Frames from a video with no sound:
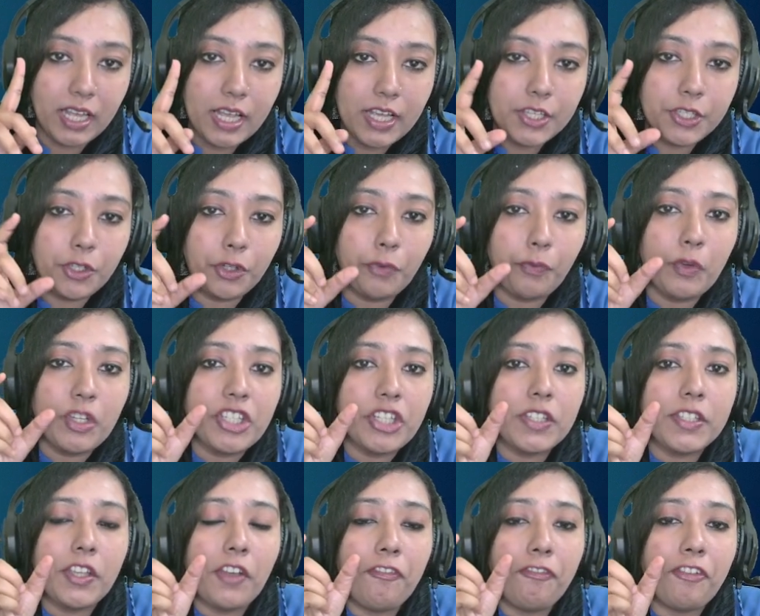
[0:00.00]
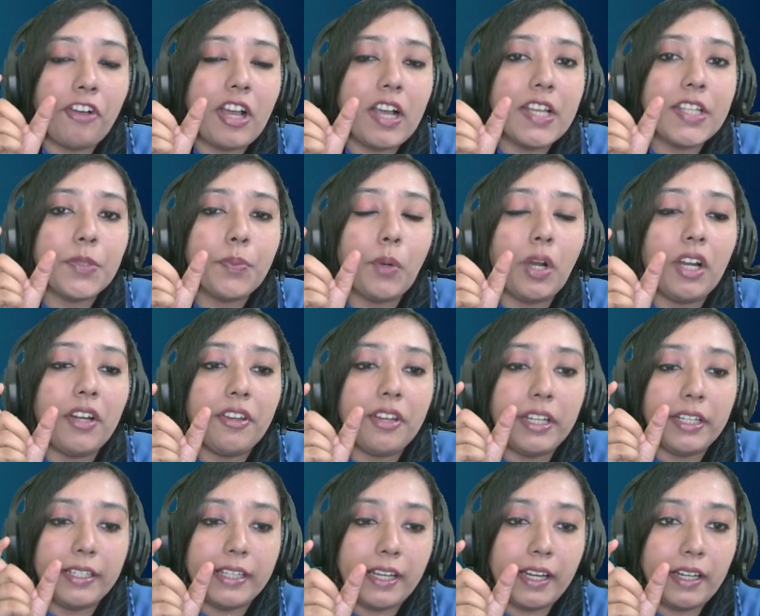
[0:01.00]
So which is the first word
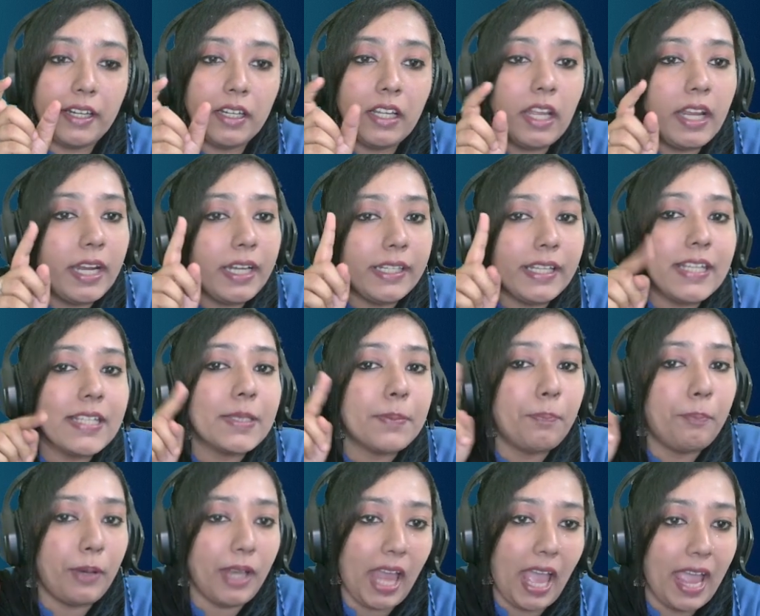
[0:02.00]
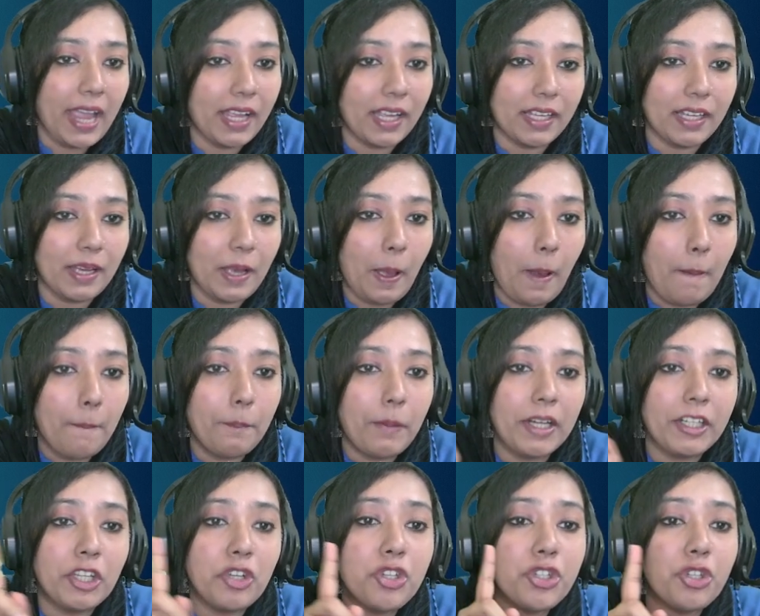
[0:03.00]
written? It is black.
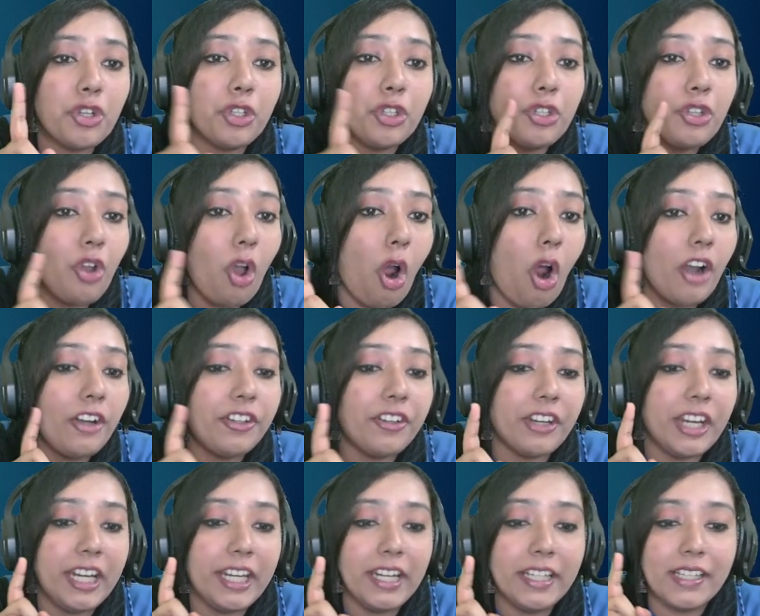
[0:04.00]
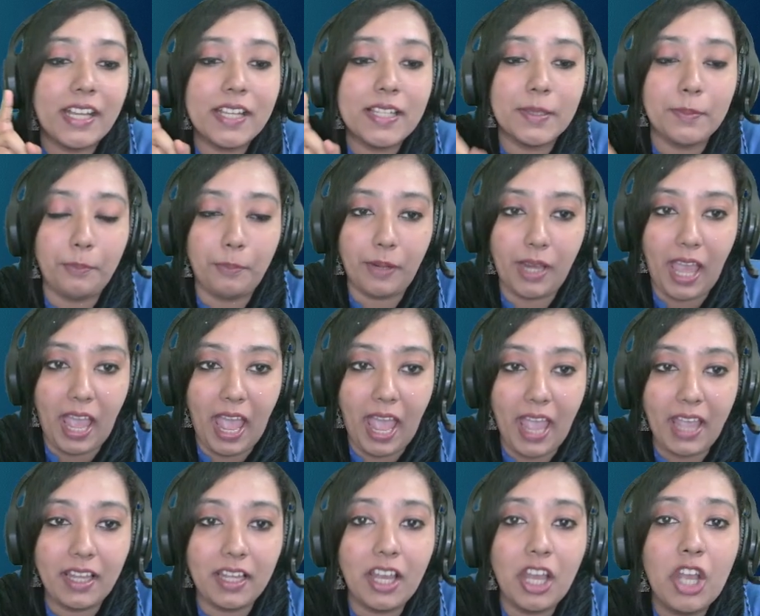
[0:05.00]
But you should not read it as
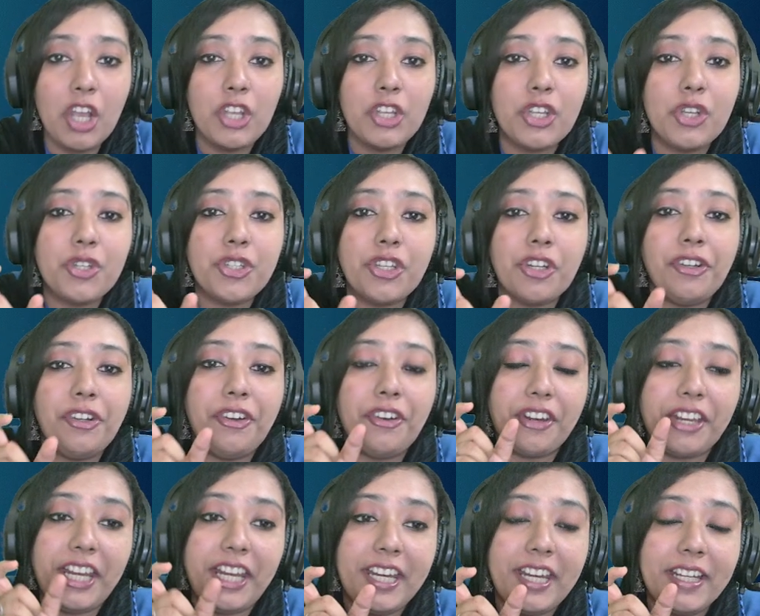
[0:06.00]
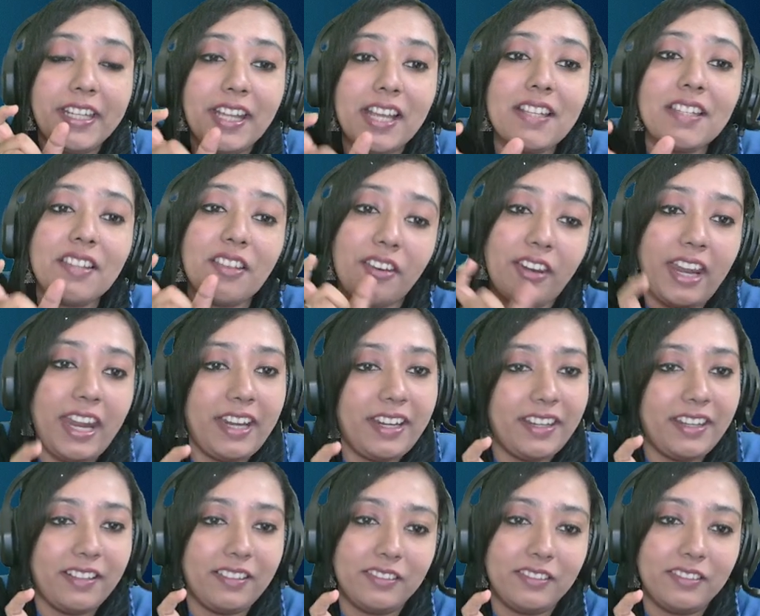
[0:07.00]
black. You should read it as red.